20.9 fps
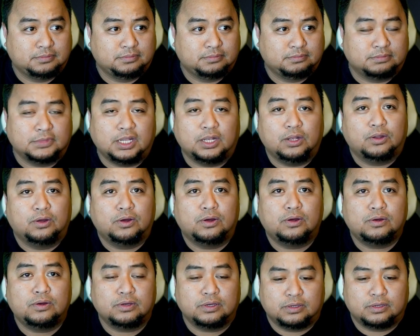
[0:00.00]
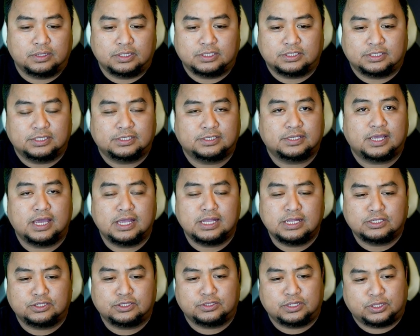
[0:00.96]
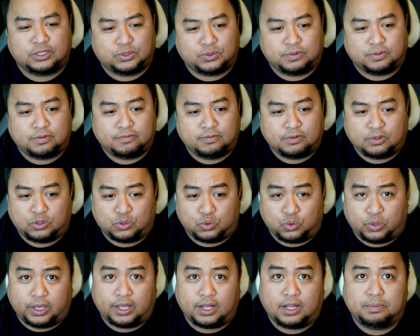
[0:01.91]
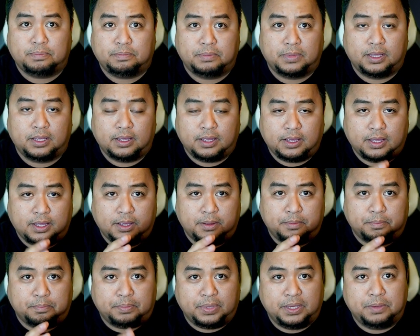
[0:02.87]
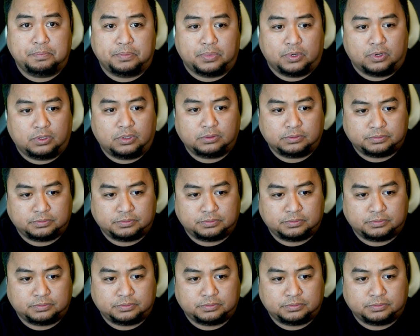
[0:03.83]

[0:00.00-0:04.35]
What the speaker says: The law is designed so that to help people